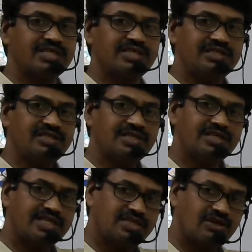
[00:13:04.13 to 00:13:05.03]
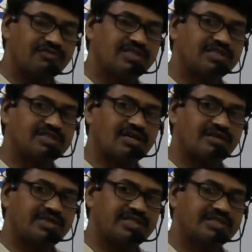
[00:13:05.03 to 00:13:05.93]
in any of these
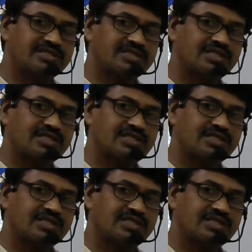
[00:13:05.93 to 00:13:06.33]
orbits